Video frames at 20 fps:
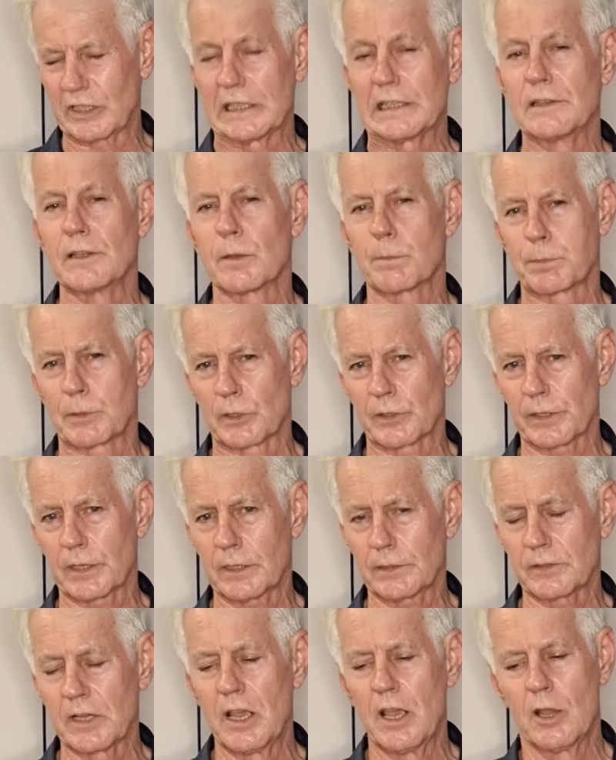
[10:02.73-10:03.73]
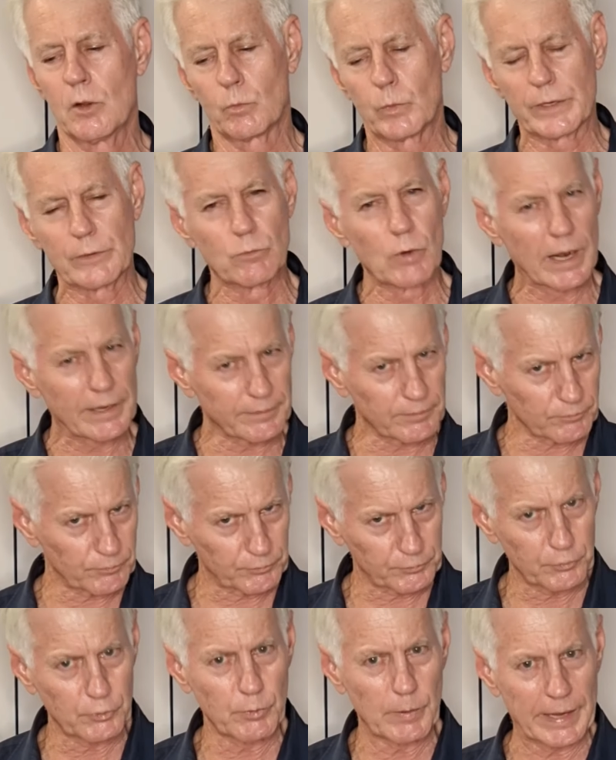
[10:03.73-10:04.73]
in the product. We run it
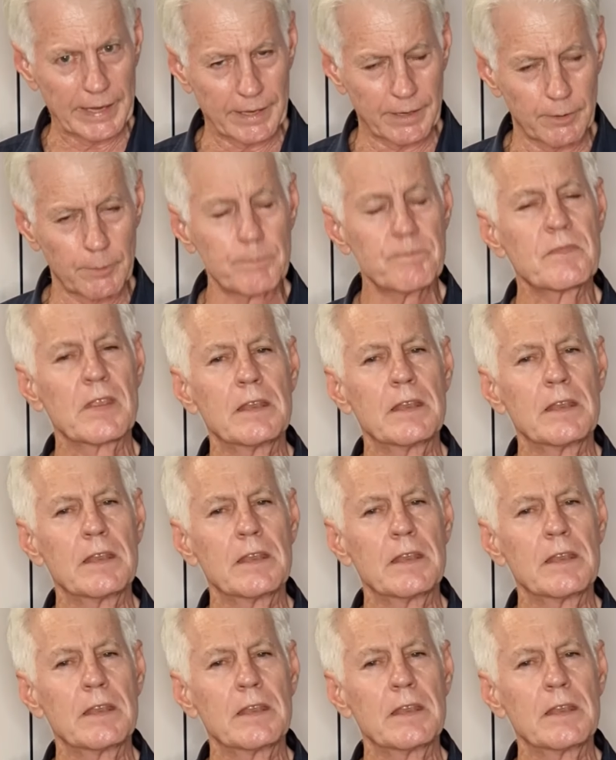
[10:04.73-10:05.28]
through our,